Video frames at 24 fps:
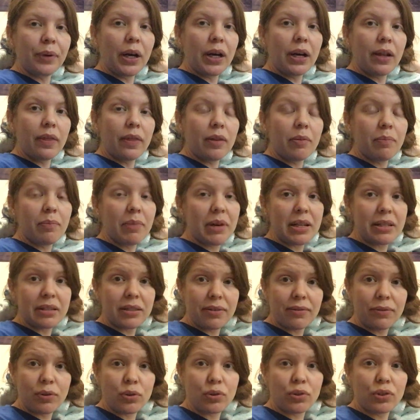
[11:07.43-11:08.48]
at the base
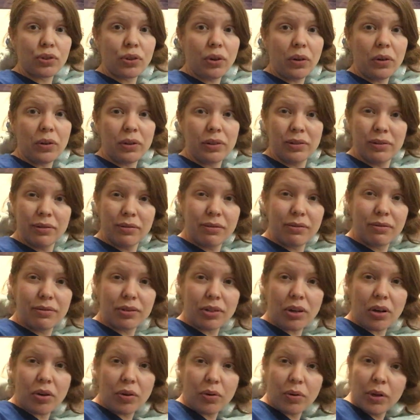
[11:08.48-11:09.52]
of your skull.
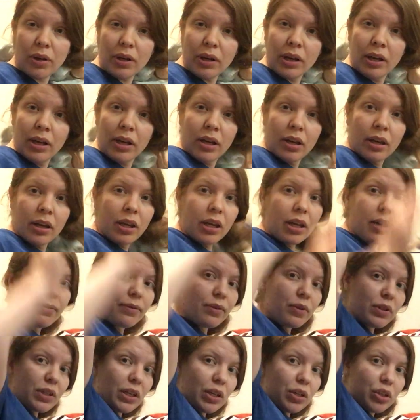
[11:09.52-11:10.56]
So if
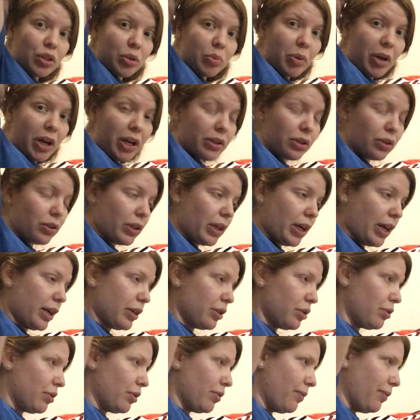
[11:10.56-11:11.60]
you touch the back of your head,
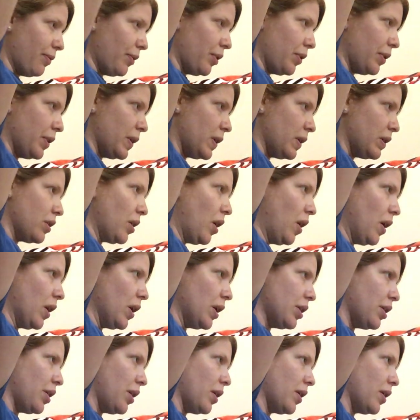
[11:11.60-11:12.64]
you can feel that it's
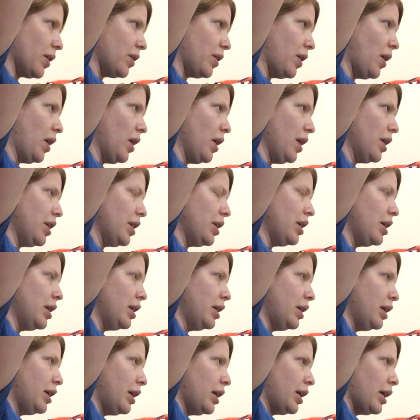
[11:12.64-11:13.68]
hard,
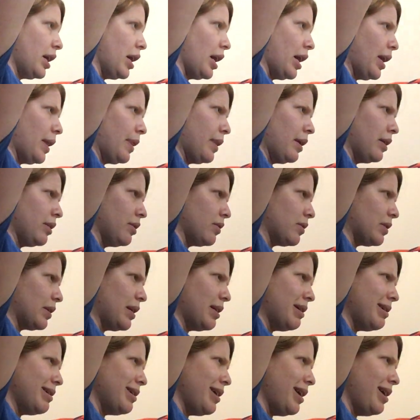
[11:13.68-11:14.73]
and then there's
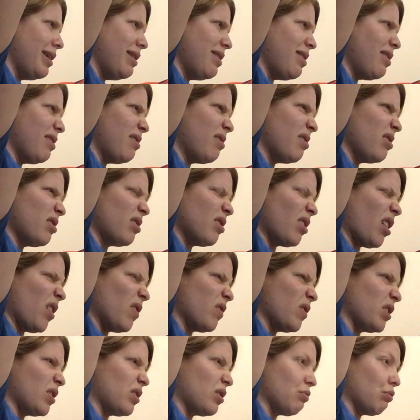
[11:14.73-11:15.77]
like kind of a little
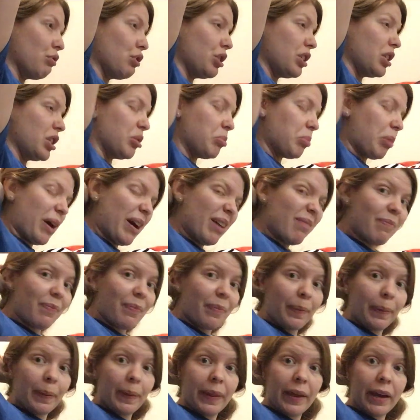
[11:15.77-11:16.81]
soft and squishy spot.
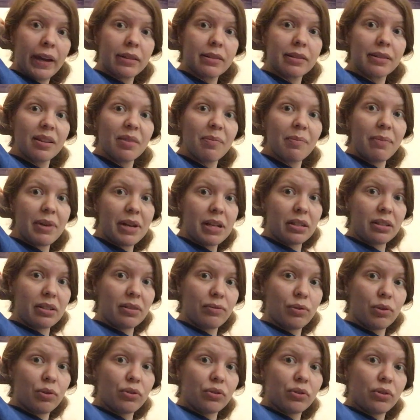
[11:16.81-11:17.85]
That's the base
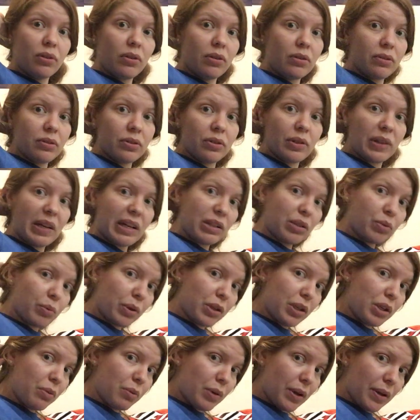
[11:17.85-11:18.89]
of your skull. So that's where
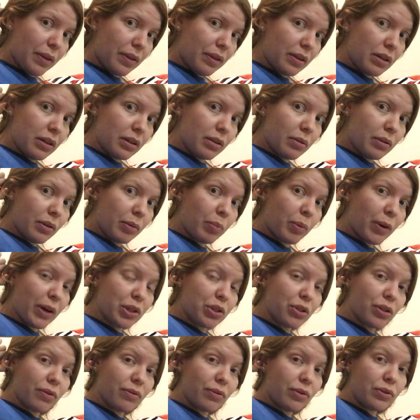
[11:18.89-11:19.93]
you want the
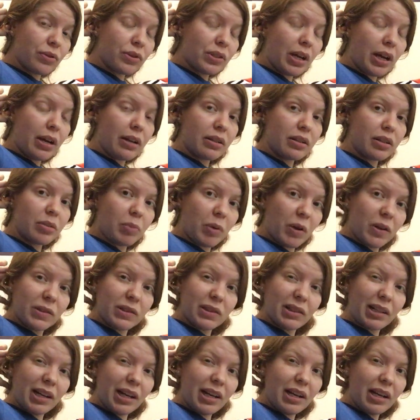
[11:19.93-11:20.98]
pressure of those tennis balls
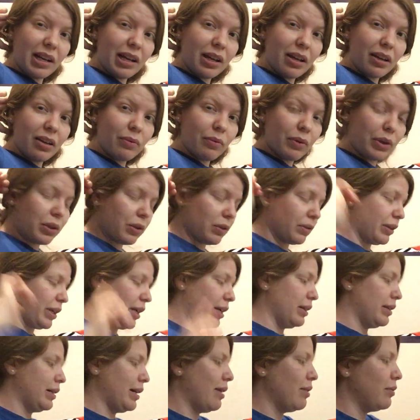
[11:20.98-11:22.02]
to kind of hit when you're
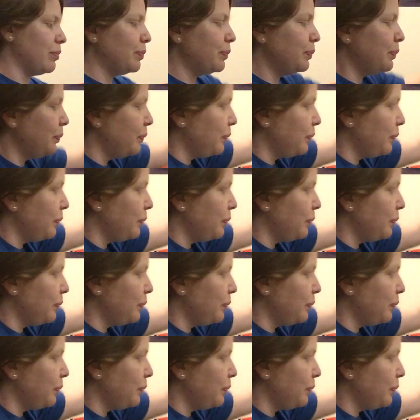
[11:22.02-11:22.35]
laying down.